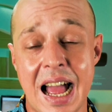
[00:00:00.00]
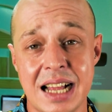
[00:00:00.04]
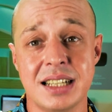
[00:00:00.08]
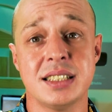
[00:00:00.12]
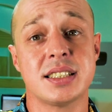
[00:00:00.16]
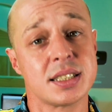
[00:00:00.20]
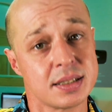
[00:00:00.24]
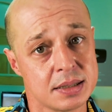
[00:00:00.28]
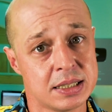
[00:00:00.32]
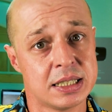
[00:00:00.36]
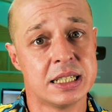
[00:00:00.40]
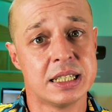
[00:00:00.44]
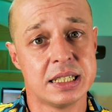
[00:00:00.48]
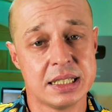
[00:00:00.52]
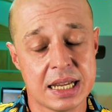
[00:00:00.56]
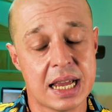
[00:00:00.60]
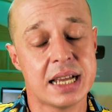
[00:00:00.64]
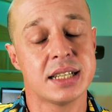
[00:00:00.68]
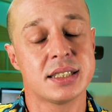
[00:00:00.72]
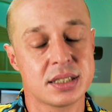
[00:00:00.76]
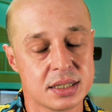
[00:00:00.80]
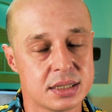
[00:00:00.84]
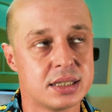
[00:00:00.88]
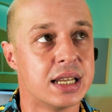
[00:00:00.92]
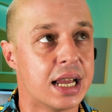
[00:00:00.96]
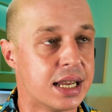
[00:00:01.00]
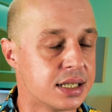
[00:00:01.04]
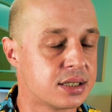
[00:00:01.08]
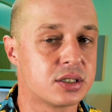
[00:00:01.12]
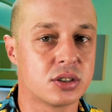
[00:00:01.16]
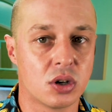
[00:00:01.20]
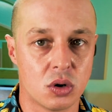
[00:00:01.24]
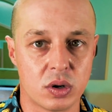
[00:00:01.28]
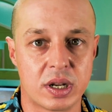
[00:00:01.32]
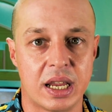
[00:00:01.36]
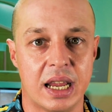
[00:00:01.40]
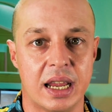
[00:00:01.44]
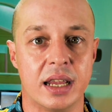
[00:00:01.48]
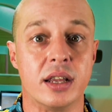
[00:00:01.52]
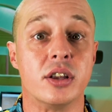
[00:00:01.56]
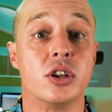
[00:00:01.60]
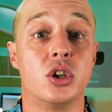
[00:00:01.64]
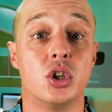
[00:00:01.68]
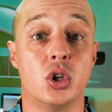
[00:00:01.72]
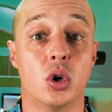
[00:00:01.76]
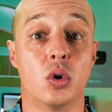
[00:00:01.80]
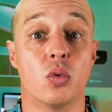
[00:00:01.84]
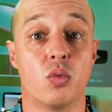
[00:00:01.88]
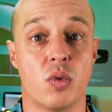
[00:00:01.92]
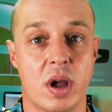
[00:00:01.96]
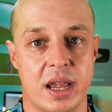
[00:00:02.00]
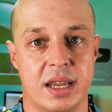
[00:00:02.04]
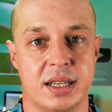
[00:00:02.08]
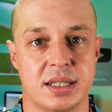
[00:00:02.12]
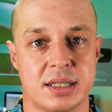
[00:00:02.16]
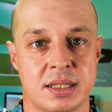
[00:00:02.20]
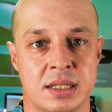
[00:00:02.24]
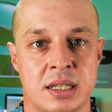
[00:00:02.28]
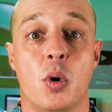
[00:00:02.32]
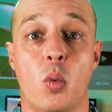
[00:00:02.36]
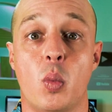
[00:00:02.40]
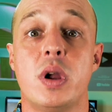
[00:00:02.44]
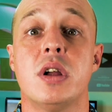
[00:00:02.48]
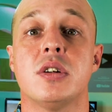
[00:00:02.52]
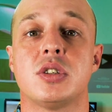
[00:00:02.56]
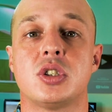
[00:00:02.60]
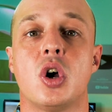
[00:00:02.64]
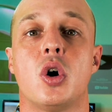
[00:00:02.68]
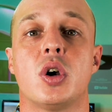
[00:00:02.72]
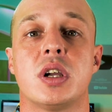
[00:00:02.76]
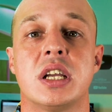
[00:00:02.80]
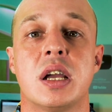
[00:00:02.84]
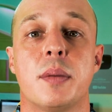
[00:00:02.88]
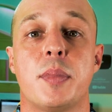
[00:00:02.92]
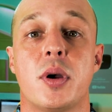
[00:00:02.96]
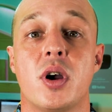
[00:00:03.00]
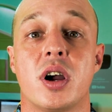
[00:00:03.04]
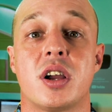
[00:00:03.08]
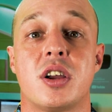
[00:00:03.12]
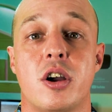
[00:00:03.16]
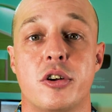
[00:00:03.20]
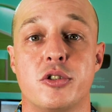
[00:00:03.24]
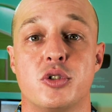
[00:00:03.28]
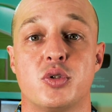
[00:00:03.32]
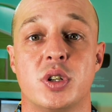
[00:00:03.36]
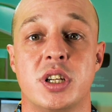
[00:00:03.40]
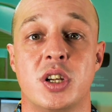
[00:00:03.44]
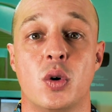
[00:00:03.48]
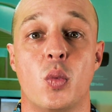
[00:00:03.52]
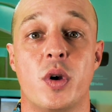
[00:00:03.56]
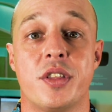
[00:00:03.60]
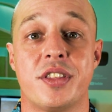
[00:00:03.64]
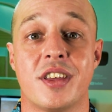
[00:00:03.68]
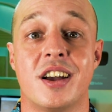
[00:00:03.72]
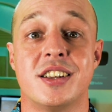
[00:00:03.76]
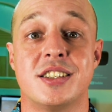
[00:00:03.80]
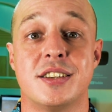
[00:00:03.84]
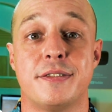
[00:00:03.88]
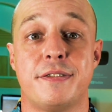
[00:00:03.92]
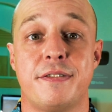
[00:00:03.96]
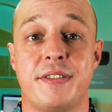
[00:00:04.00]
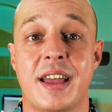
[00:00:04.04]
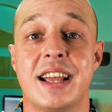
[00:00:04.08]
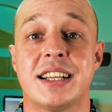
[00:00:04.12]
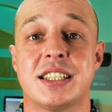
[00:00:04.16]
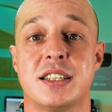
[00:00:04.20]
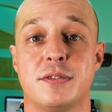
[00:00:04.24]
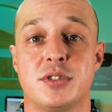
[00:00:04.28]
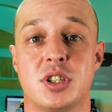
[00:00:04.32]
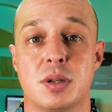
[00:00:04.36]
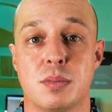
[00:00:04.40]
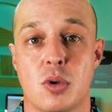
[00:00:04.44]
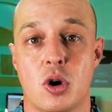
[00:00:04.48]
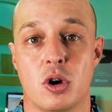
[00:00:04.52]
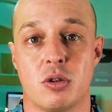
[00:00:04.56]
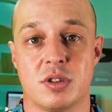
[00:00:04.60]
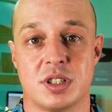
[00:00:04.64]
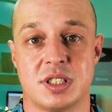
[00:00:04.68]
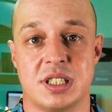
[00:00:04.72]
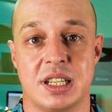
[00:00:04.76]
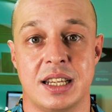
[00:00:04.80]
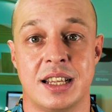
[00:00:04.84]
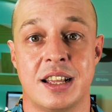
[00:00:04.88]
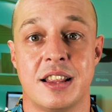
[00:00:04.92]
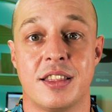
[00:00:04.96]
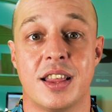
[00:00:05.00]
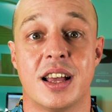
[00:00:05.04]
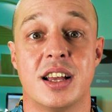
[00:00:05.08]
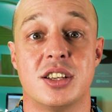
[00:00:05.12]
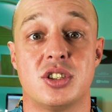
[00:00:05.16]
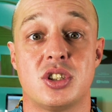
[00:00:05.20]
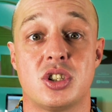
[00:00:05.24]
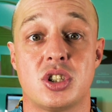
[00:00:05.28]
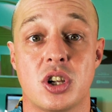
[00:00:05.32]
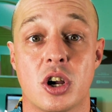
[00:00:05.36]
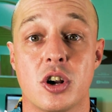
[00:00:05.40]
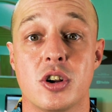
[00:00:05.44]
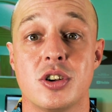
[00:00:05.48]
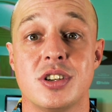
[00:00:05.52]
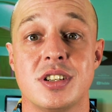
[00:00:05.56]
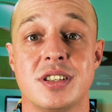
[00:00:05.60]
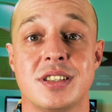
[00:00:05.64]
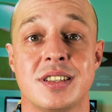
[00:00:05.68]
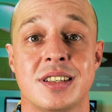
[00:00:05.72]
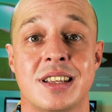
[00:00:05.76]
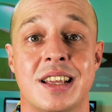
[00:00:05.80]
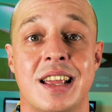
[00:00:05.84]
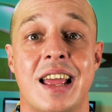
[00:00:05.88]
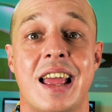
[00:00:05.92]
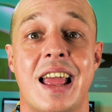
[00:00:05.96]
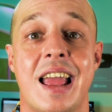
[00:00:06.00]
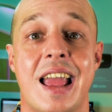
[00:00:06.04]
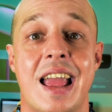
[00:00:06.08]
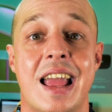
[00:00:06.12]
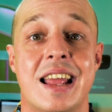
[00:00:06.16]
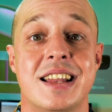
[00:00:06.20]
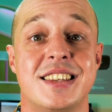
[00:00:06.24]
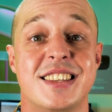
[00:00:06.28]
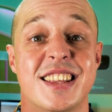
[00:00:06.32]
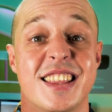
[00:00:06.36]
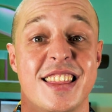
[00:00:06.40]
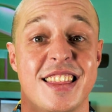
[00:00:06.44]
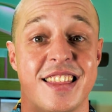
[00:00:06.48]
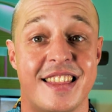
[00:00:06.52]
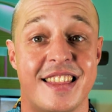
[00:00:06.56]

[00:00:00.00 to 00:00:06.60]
And yes, yes, okay, you're right. But we are talking about a country with a defective democracy that has turned into